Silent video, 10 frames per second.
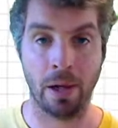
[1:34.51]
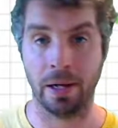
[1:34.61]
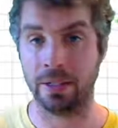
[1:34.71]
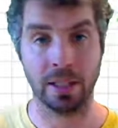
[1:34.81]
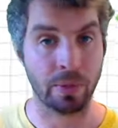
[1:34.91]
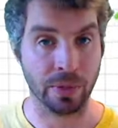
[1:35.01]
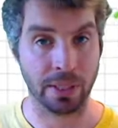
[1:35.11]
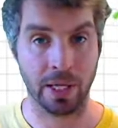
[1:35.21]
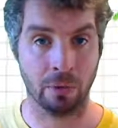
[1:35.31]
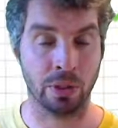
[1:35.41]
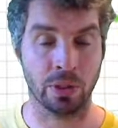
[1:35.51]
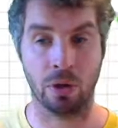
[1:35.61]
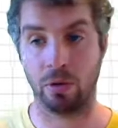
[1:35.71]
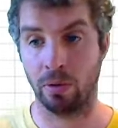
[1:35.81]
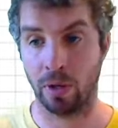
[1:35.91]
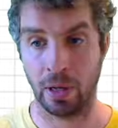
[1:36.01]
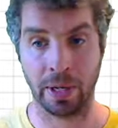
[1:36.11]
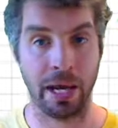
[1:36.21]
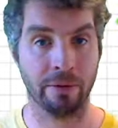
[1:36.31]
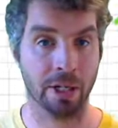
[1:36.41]
And same with the second one. So on
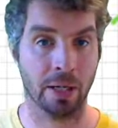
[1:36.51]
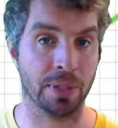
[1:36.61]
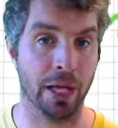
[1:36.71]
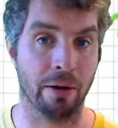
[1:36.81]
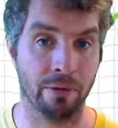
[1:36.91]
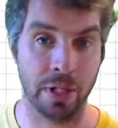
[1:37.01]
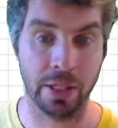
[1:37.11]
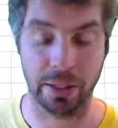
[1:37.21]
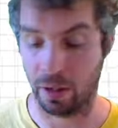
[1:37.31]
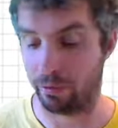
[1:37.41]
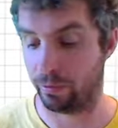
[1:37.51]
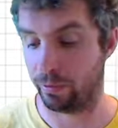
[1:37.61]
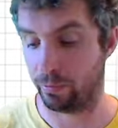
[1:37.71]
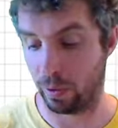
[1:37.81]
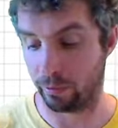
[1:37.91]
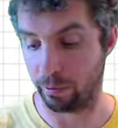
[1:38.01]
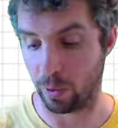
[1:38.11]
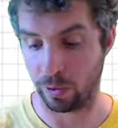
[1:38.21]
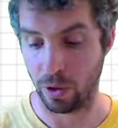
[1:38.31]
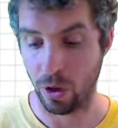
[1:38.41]
half times a half is a
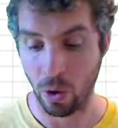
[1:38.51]
1/4.